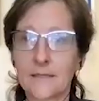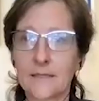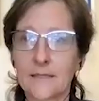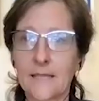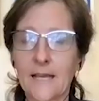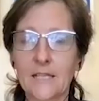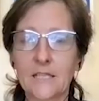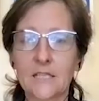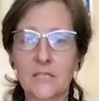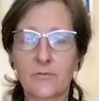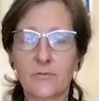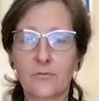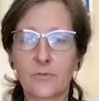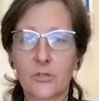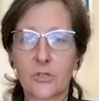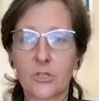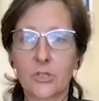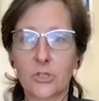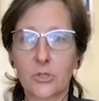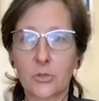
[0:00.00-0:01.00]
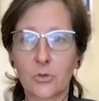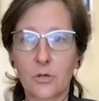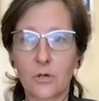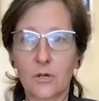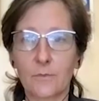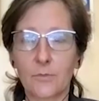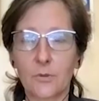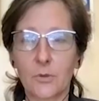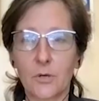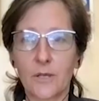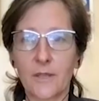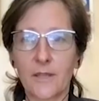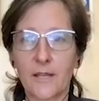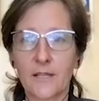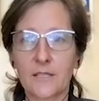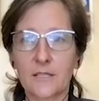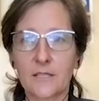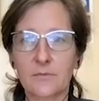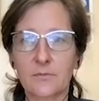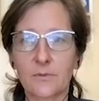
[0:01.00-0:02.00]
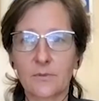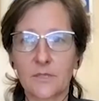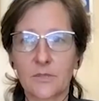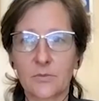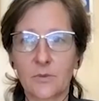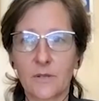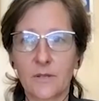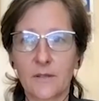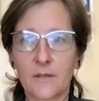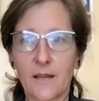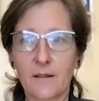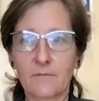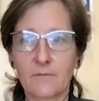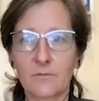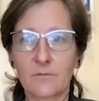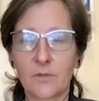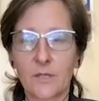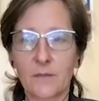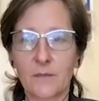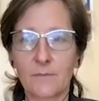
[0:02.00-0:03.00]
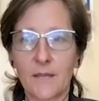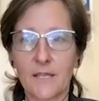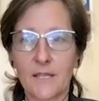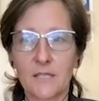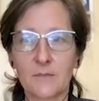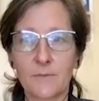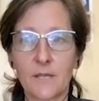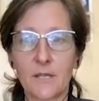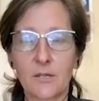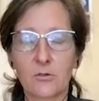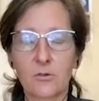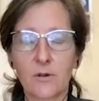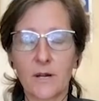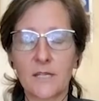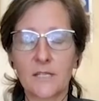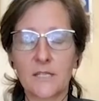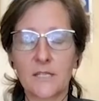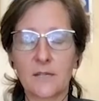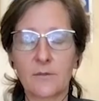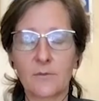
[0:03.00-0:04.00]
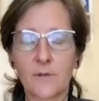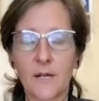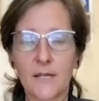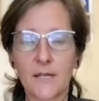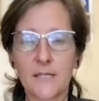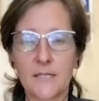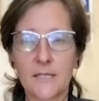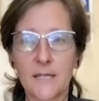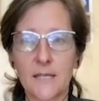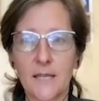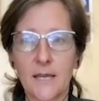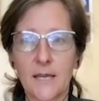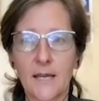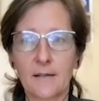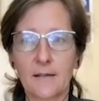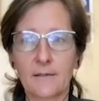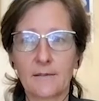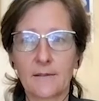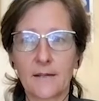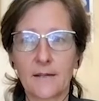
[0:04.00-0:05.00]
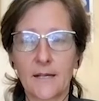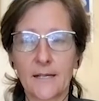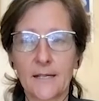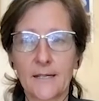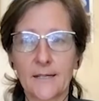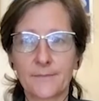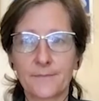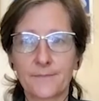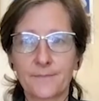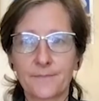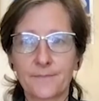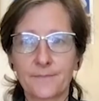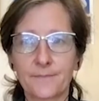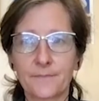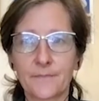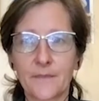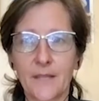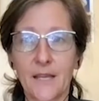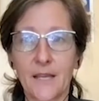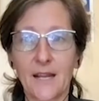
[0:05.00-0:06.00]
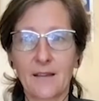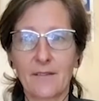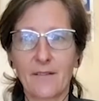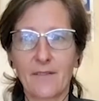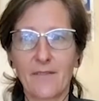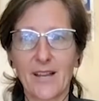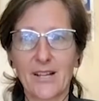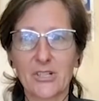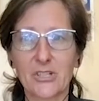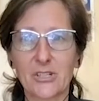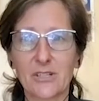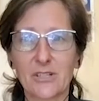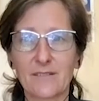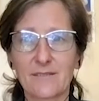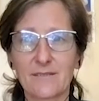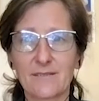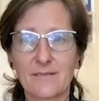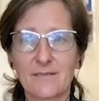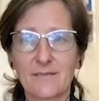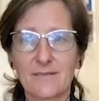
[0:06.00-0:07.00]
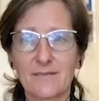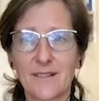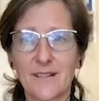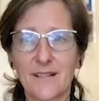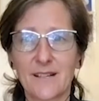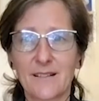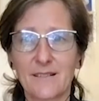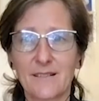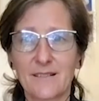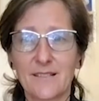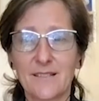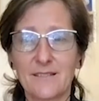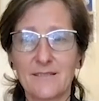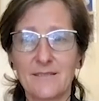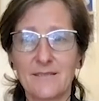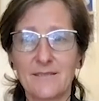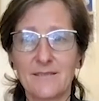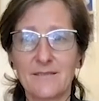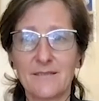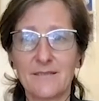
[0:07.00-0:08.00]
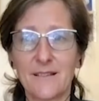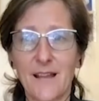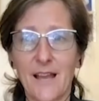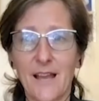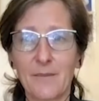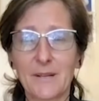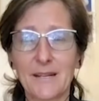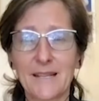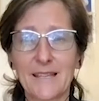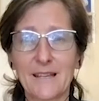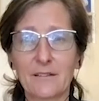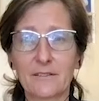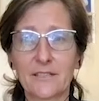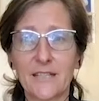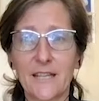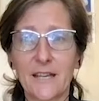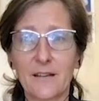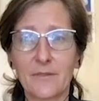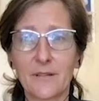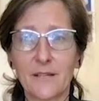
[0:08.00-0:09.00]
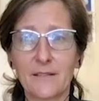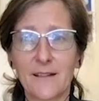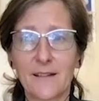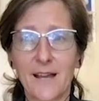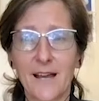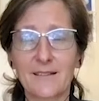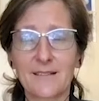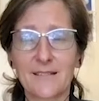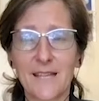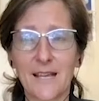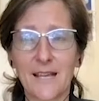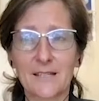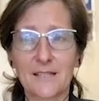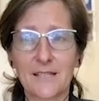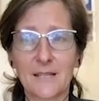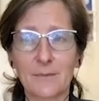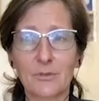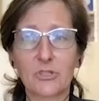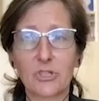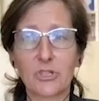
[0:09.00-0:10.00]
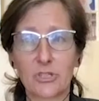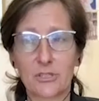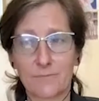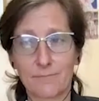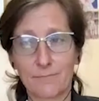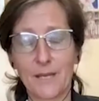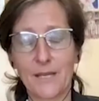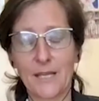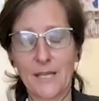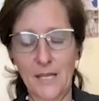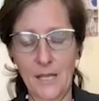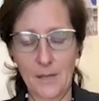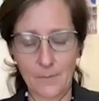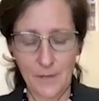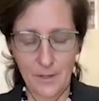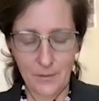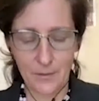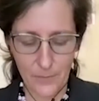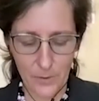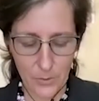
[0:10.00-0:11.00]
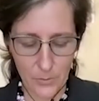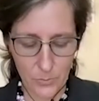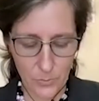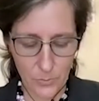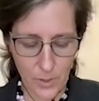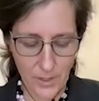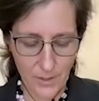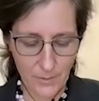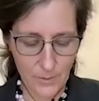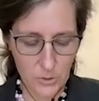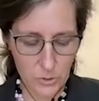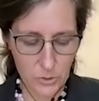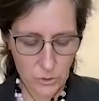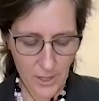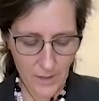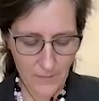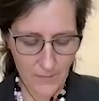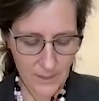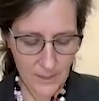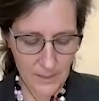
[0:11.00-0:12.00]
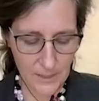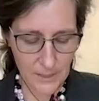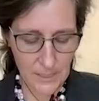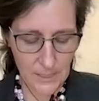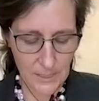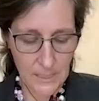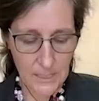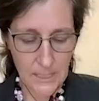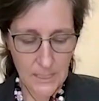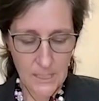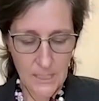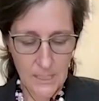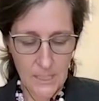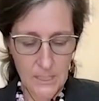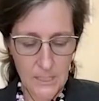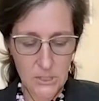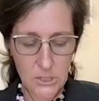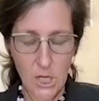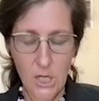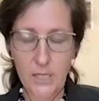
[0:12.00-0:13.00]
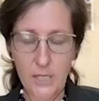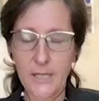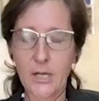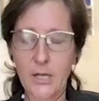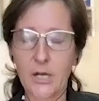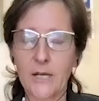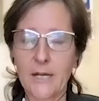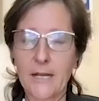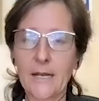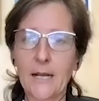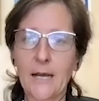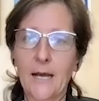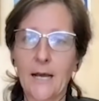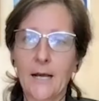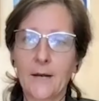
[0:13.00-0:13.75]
That's for sure. Boy, that's one that really makes me crazy when I see that. and I've actually, I've been guilty of it, not texting, but just picking up my phone while I've been driving and talking on it.